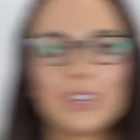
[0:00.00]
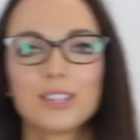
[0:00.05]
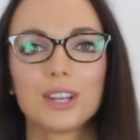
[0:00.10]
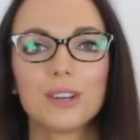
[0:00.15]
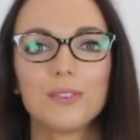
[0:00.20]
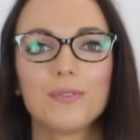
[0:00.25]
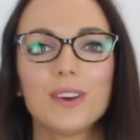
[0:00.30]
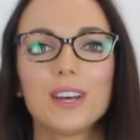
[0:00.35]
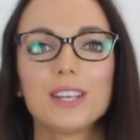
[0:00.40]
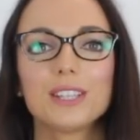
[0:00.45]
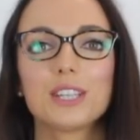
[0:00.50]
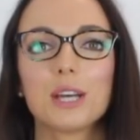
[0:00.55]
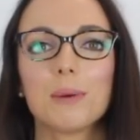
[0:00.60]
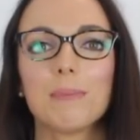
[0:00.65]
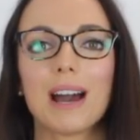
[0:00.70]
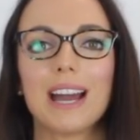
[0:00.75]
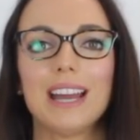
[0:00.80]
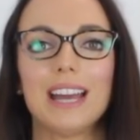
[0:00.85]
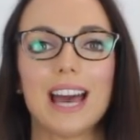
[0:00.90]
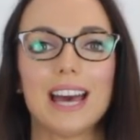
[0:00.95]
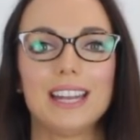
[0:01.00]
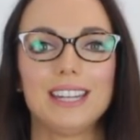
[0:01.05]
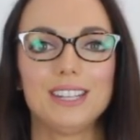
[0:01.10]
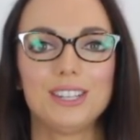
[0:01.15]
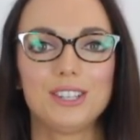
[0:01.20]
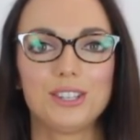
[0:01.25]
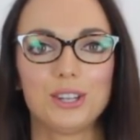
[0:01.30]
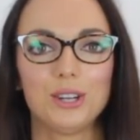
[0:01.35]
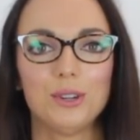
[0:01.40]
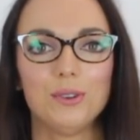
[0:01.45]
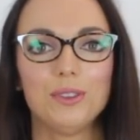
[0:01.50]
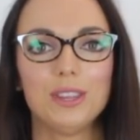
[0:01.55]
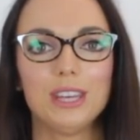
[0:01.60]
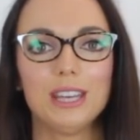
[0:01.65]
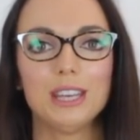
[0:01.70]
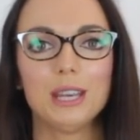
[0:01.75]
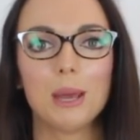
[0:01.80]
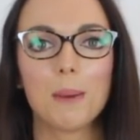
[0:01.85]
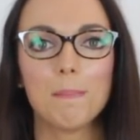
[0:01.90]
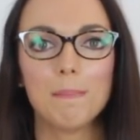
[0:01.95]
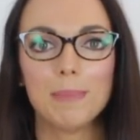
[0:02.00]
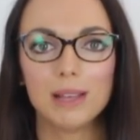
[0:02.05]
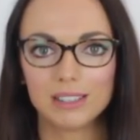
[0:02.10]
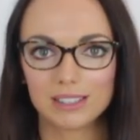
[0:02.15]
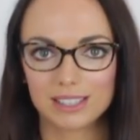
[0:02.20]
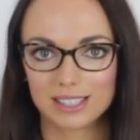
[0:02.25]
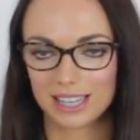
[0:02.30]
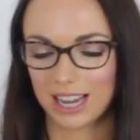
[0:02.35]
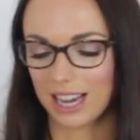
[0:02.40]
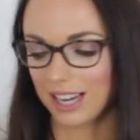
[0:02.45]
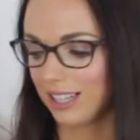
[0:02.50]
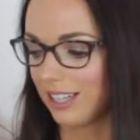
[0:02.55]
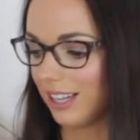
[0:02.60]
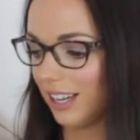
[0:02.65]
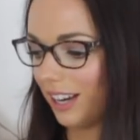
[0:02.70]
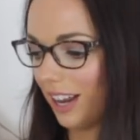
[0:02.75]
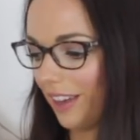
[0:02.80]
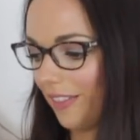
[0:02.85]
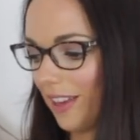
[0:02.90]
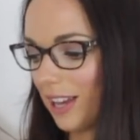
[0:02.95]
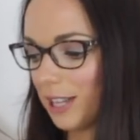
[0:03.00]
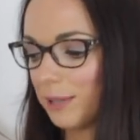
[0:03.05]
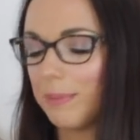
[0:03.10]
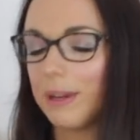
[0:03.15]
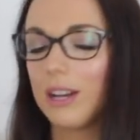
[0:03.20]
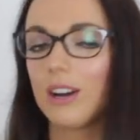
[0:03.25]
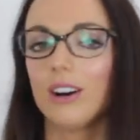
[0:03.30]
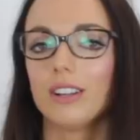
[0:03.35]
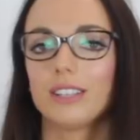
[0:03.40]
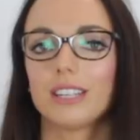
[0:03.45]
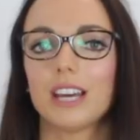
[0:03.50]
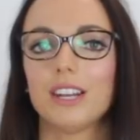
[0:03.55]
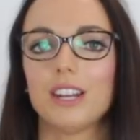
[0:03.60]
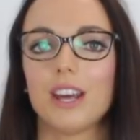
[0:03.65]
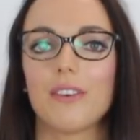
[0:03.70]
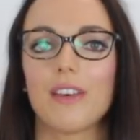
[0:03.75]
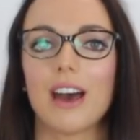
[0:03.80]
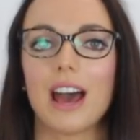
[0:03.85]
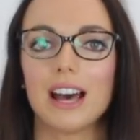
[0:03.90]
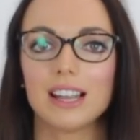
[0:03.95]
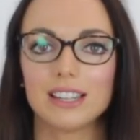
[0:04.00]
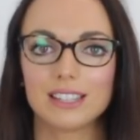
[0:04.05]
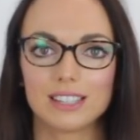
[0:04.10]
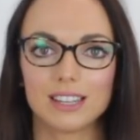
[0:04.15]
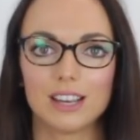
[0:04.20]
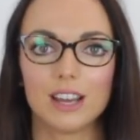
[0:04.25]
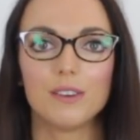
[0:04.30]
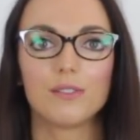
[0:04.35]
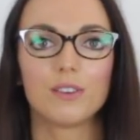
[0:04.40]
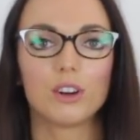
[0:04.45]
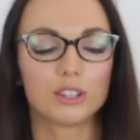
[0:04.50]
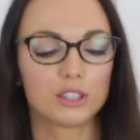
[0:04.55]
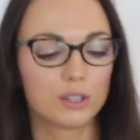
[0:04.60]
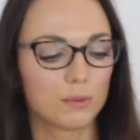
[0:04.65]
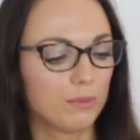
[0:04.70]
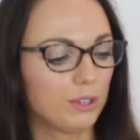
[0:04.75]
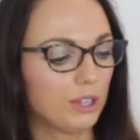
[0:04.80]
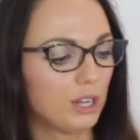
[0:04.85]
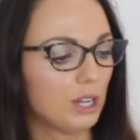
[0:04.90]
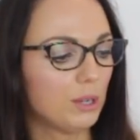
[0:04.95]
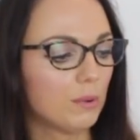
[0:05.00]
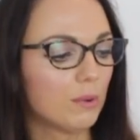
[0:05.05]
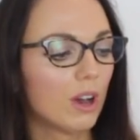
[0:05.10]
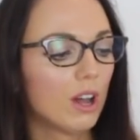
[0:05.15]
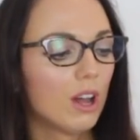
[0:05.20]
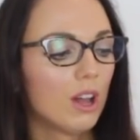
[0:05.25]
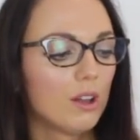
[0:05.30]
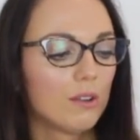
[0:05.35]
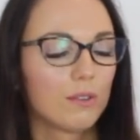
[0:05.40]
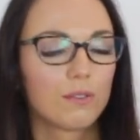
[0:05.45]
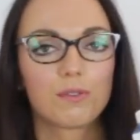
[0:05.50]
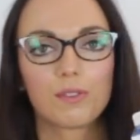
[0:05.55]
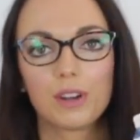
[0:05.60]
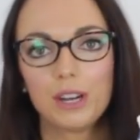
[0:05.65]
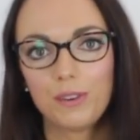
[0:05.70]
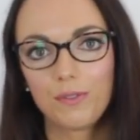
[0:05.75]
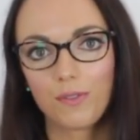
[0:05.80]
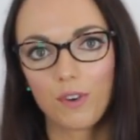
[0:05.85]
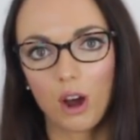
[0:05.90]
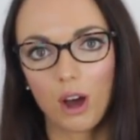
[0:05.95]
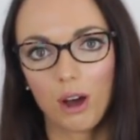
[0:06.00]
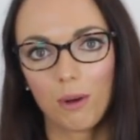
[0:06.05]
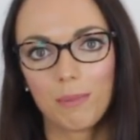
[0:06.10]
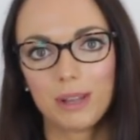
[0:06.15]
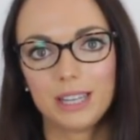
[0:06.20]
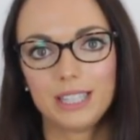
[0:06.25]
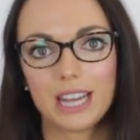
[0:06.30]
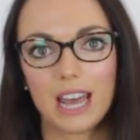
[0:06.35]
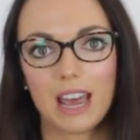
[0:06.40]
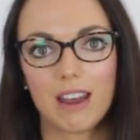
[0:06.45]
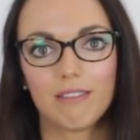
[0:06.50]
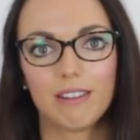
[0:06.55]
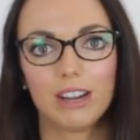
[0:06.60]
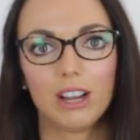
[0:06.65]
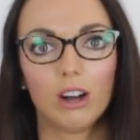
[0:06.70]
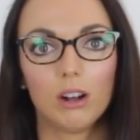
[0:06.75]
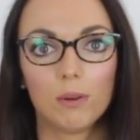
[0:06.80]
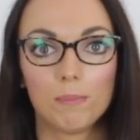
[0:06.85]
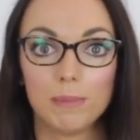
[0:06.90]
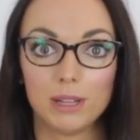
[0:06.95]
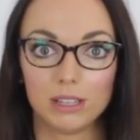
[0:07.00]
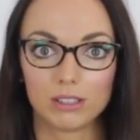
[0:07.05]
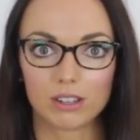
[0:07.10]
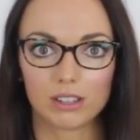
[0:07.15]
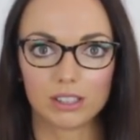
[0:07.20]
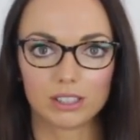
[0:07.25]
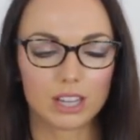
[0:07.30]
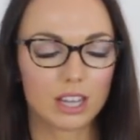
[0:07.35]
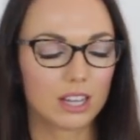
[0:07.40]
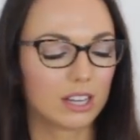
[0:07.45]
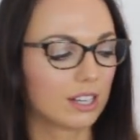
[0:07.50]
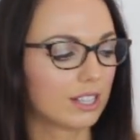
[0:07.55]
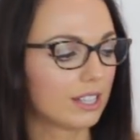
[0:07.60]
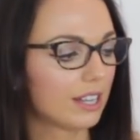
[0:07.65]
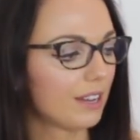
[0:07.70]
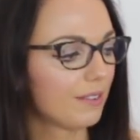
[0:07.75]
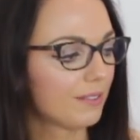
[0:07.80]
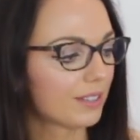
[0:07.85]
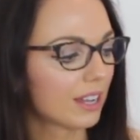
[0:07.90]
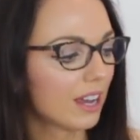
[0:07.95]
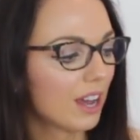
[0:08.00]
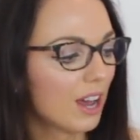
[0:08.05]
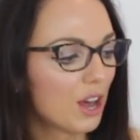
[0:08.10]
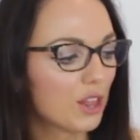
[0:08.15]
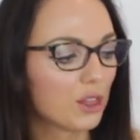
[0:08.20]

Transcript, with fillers: So first up, I headed to the milk section, and that's because I know that Asda have got some new free from dairy milk alternatives.